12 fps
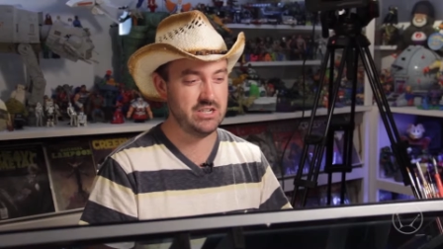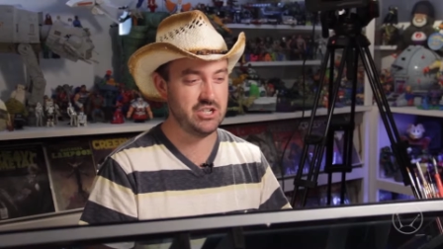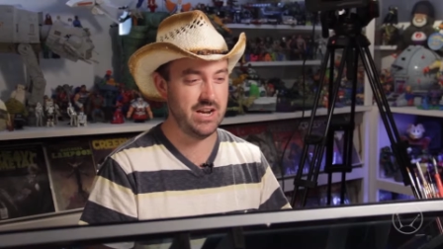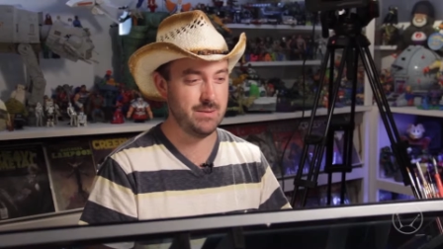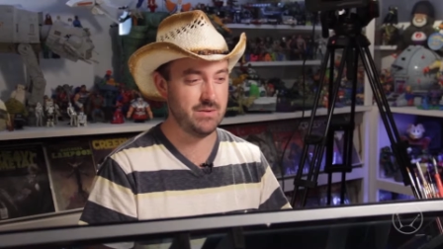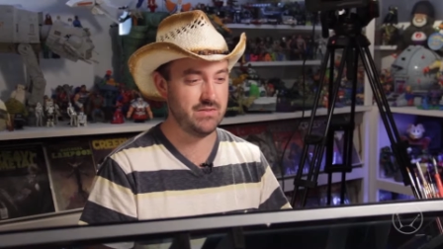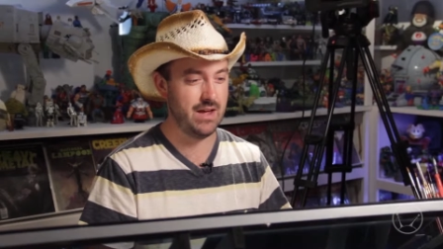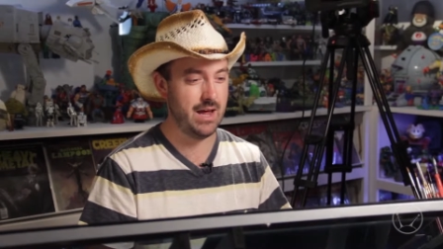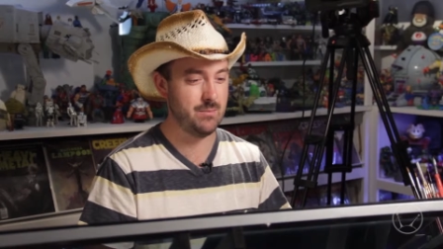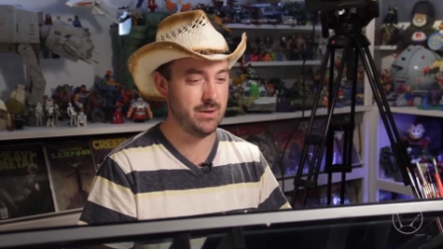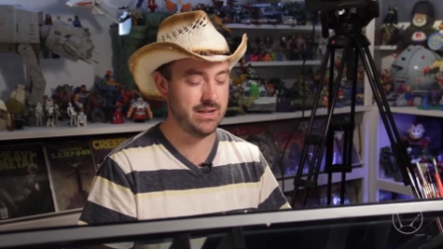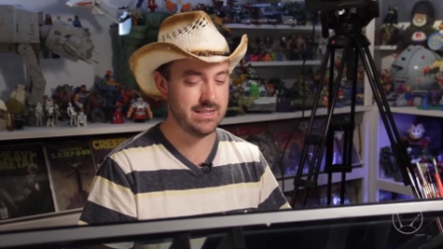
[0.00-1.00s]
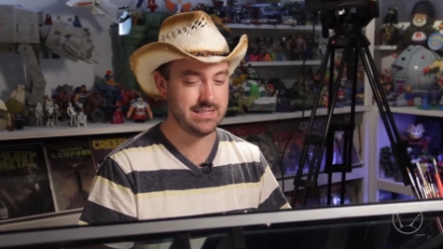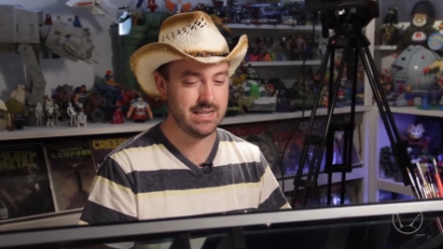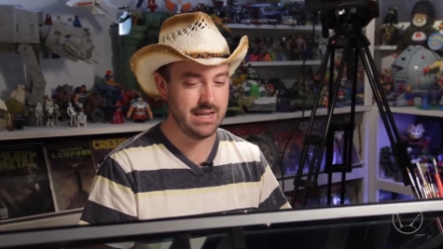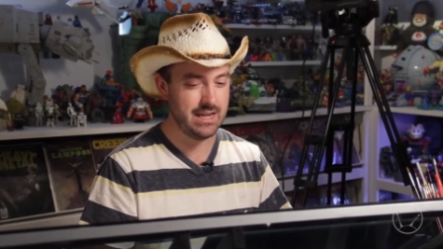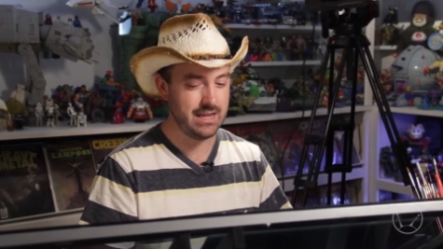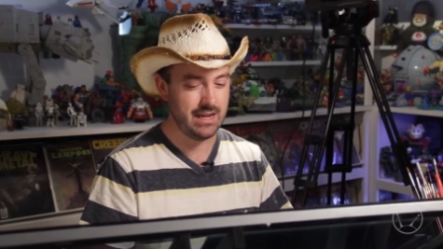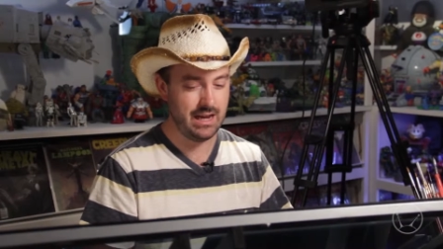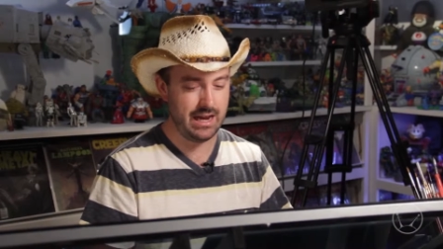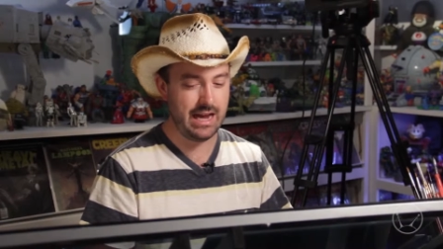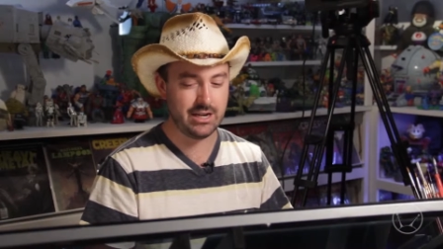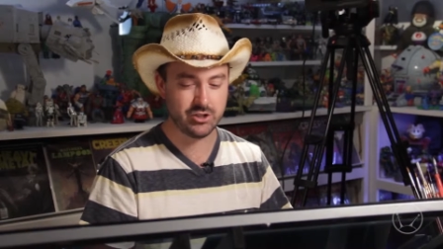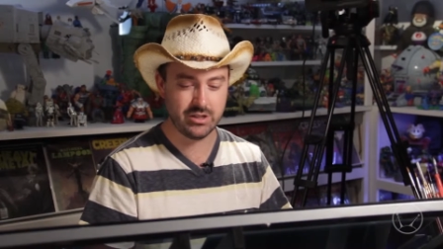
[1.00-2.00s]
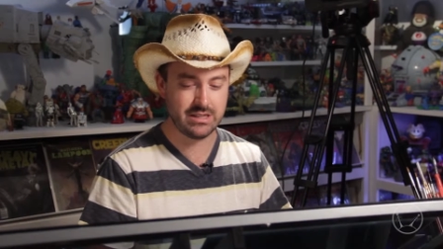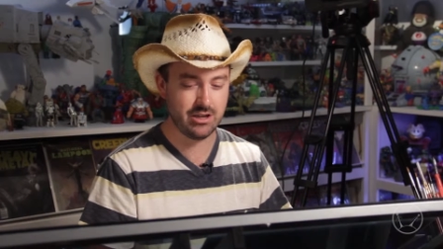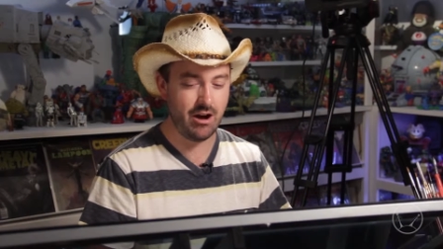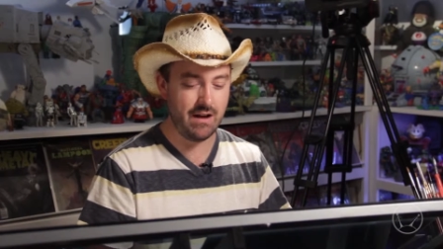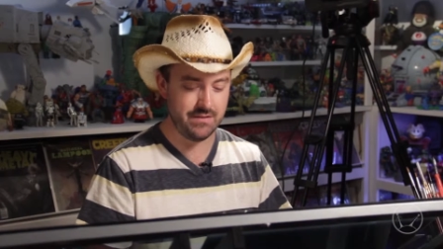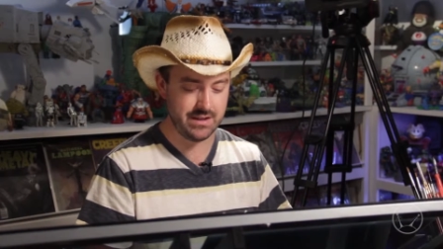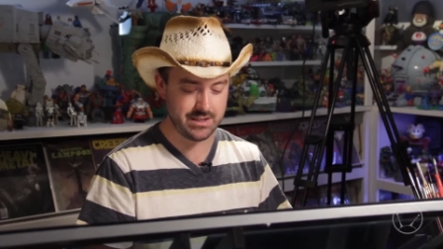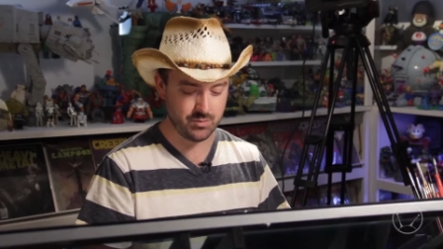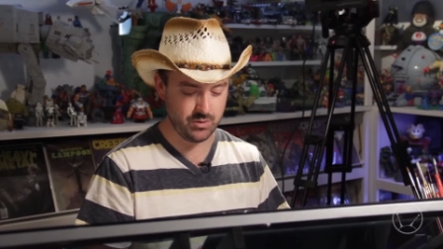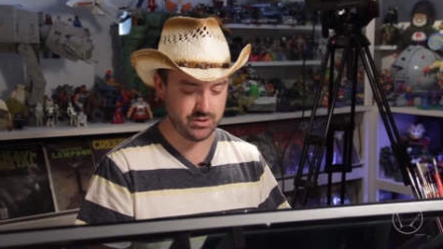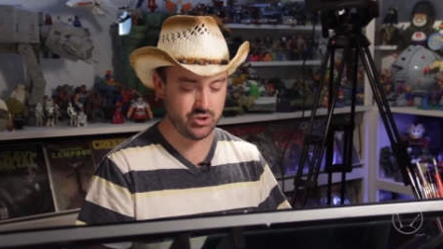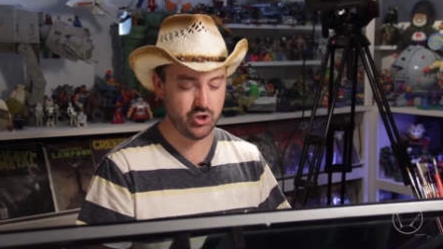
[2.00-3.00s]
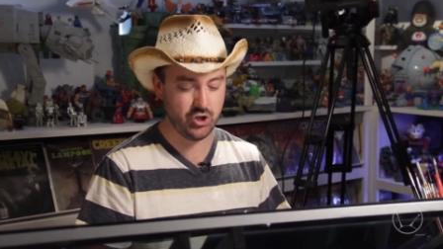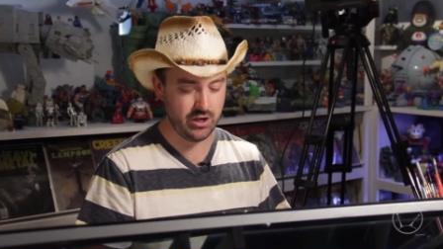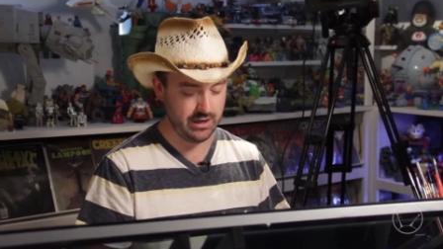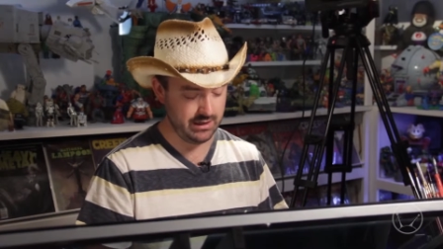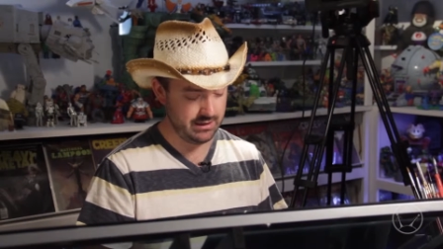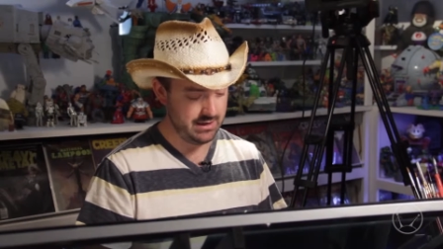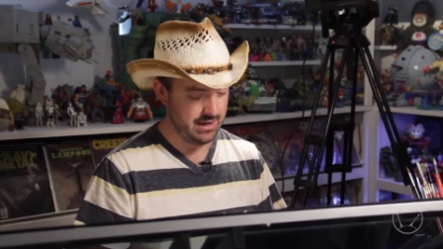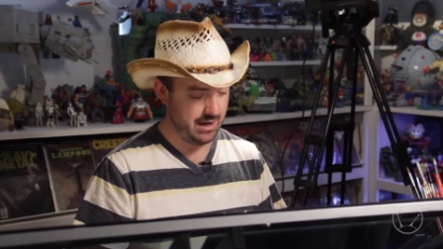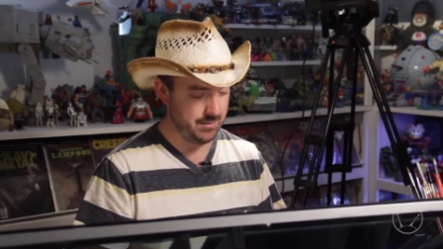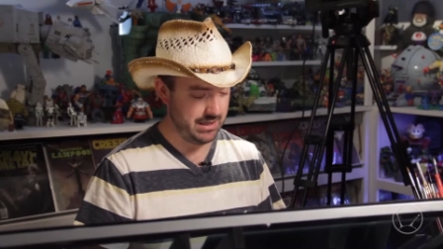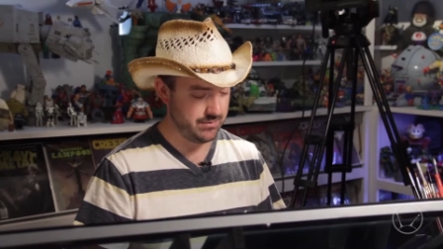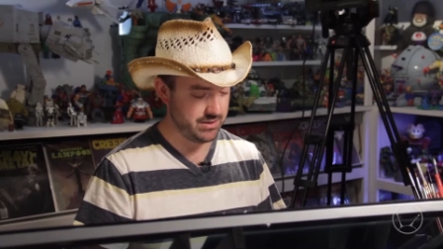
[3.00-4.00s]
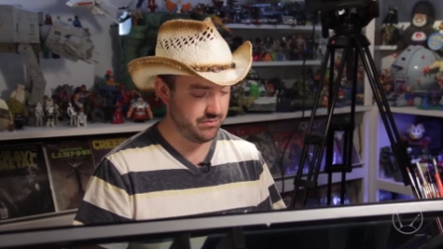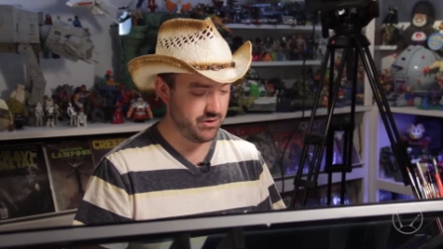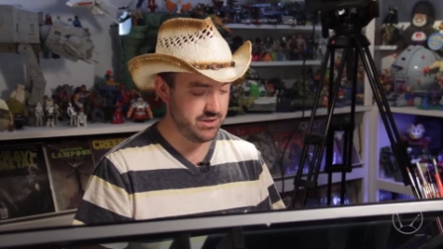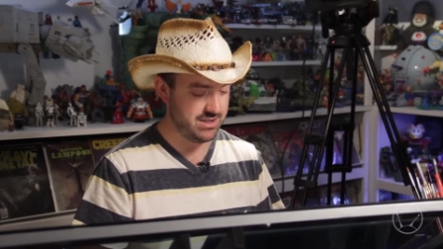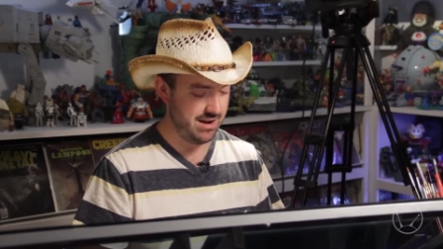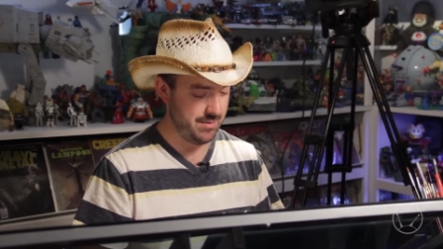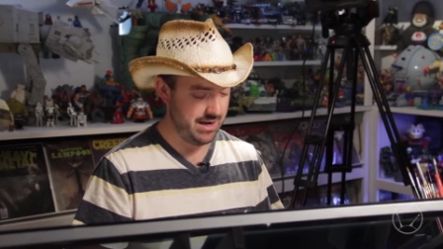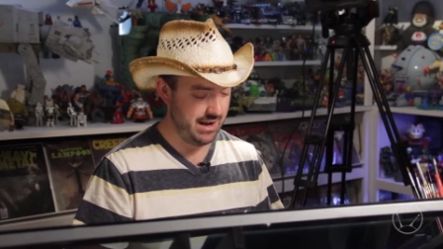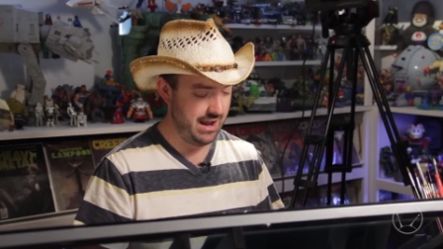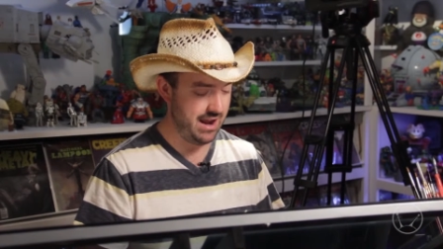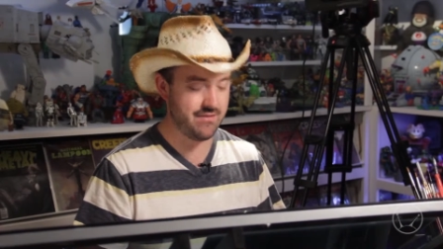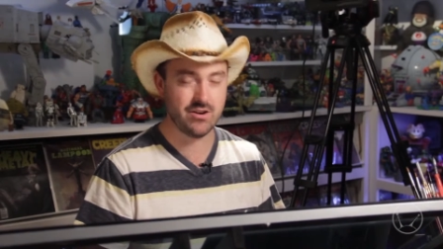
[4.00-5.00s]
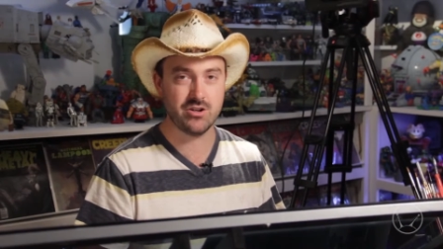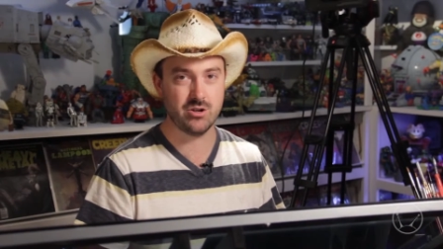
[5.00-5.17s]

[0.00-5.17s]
ashamed of that because I actually thought this was good. I mean, it was the first time I'd ever